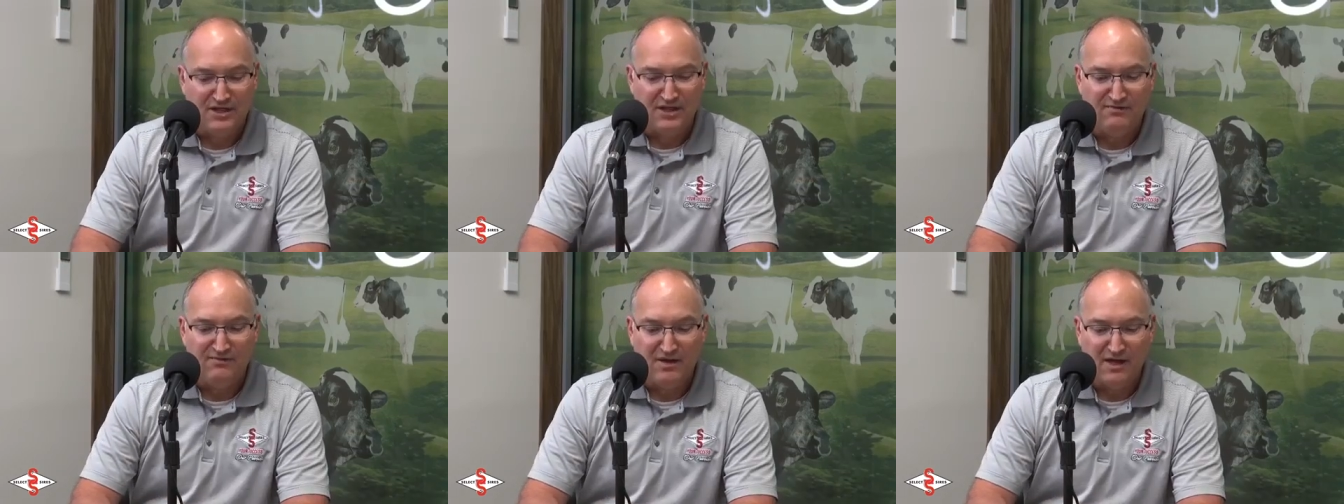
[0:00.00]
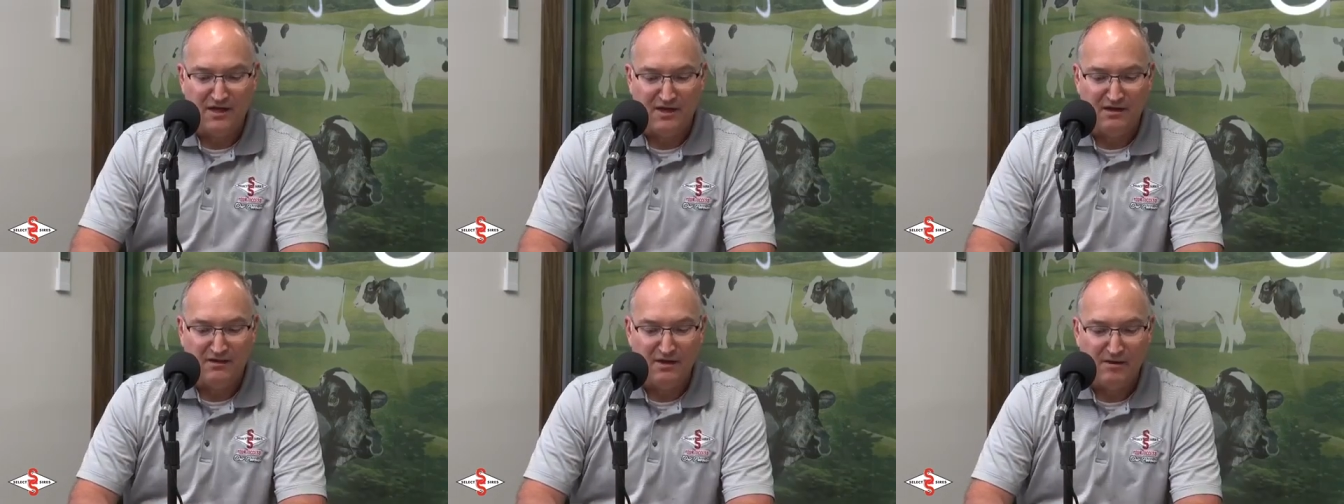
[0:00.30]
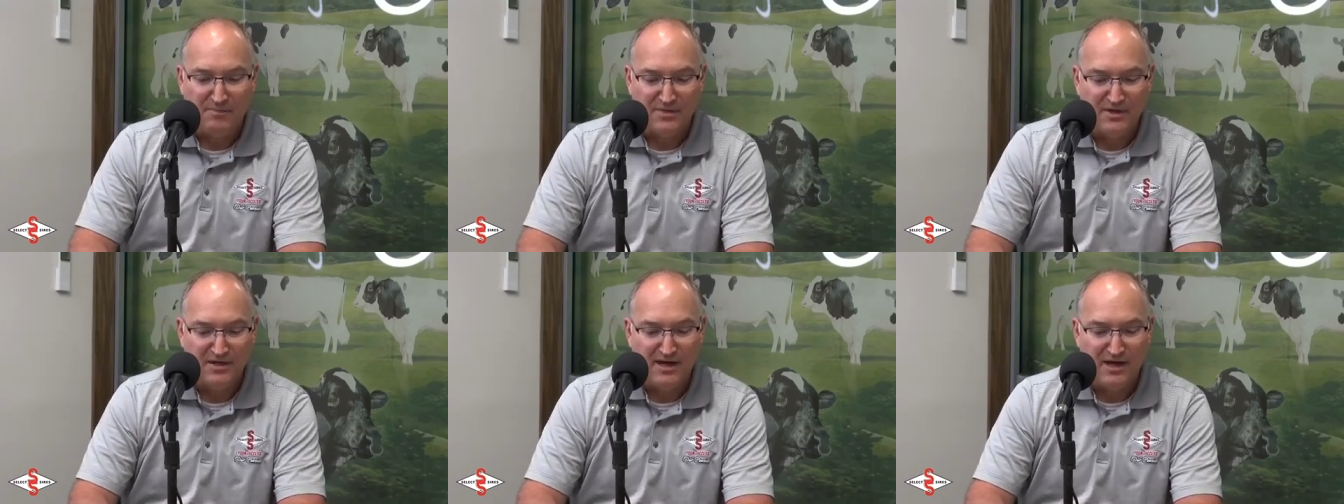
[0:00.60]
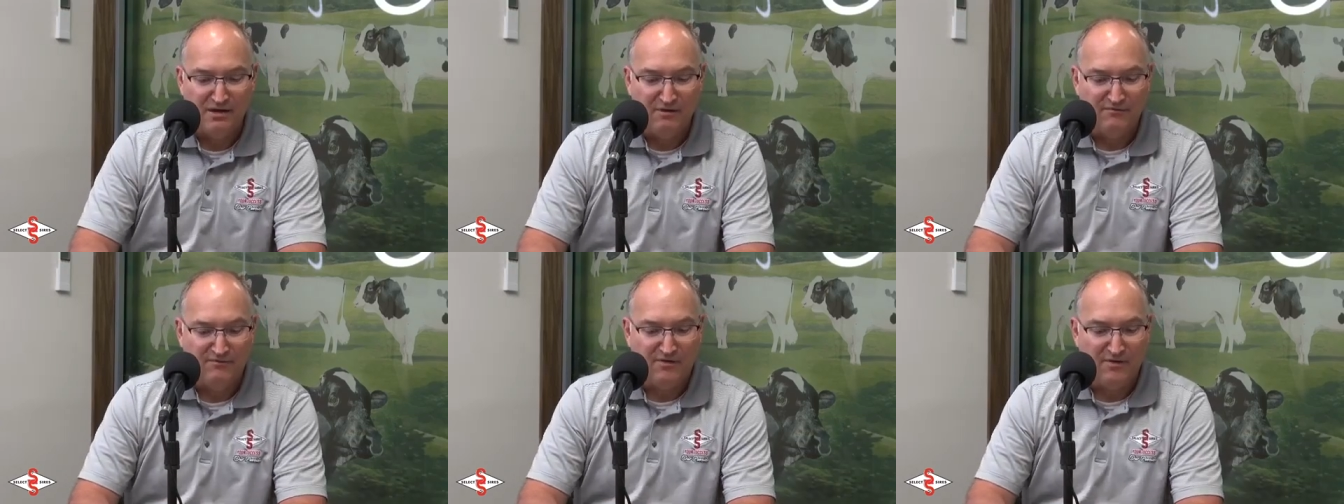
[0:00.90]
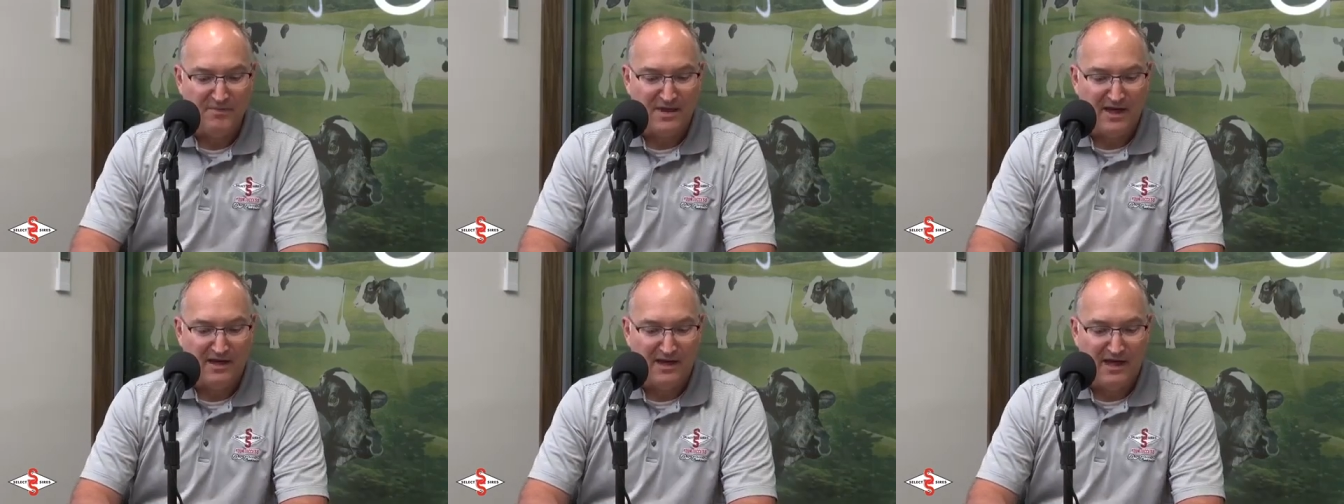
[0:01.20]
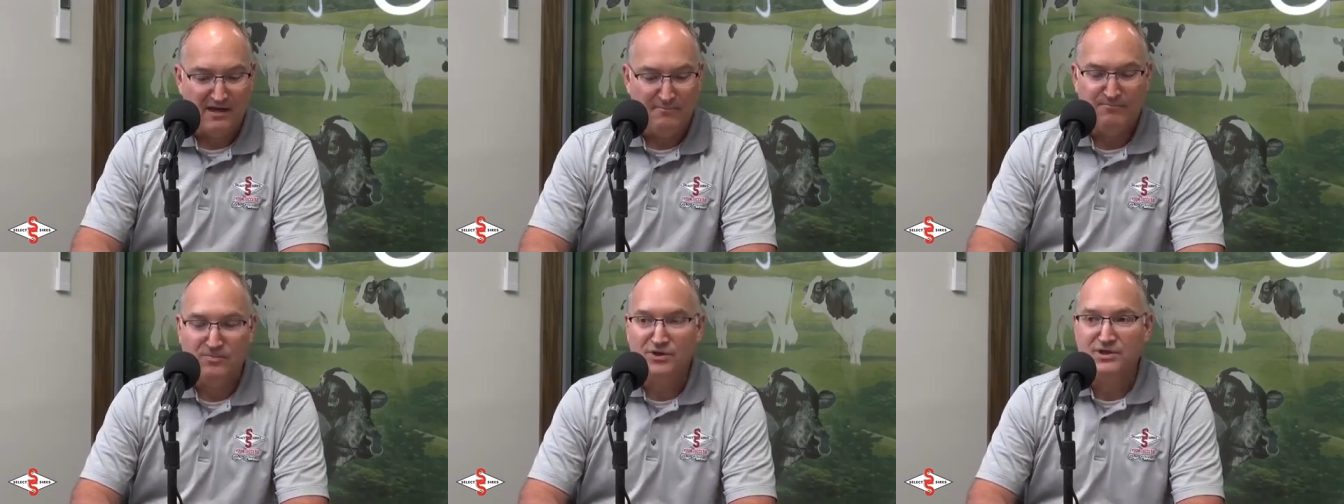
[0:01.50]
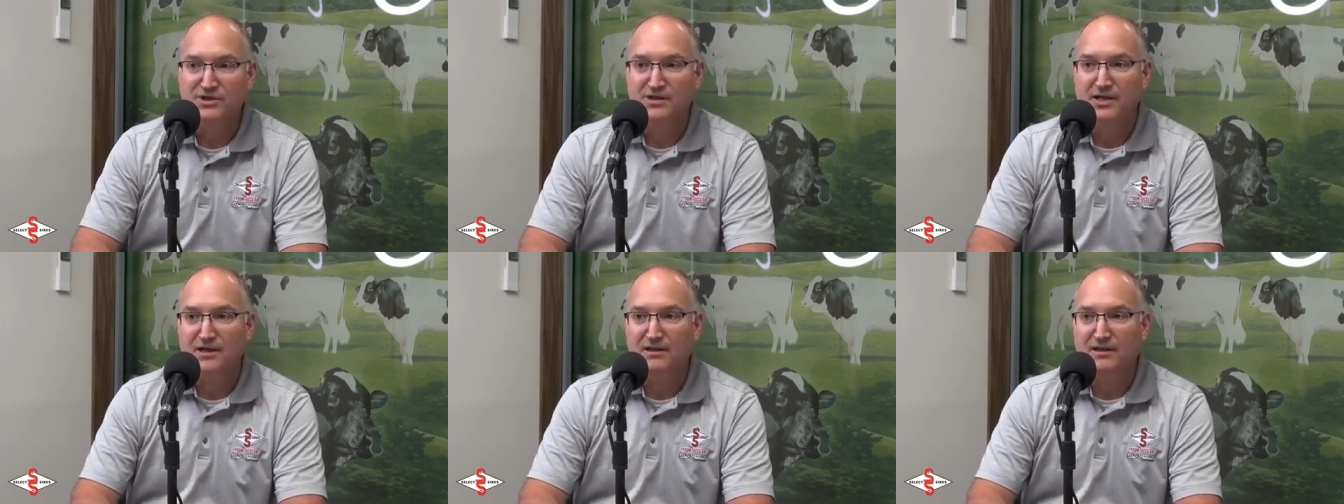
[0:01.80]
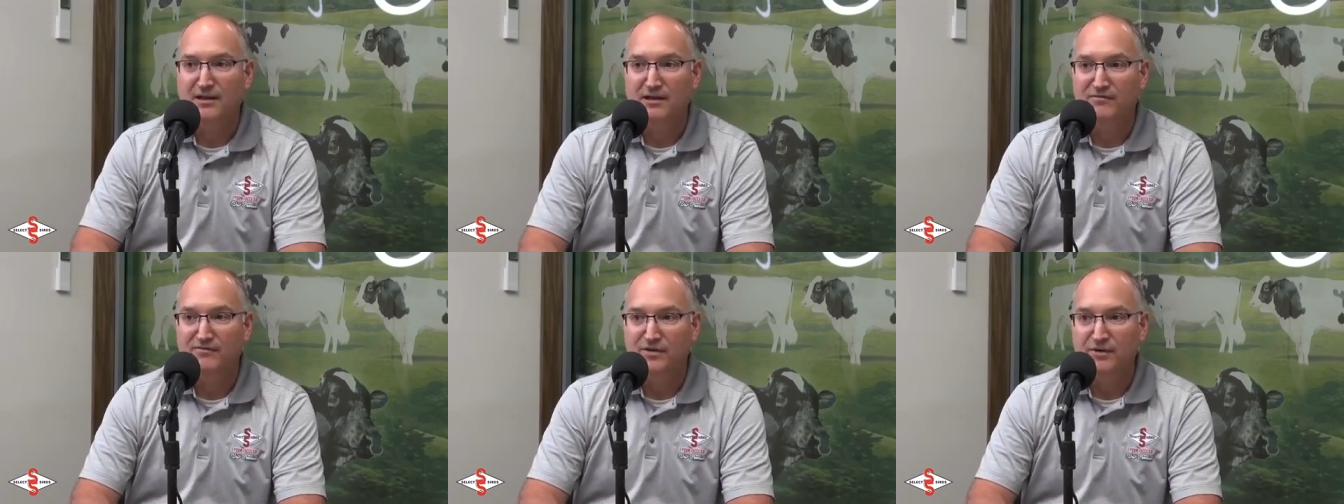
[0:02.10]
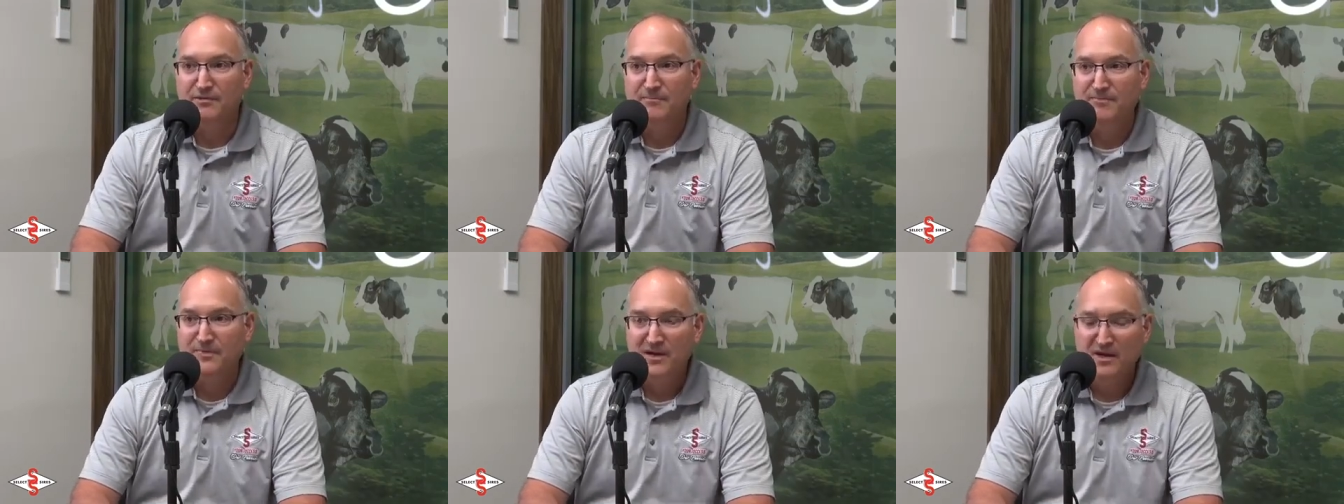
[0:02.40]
deviated up and down from that 8% level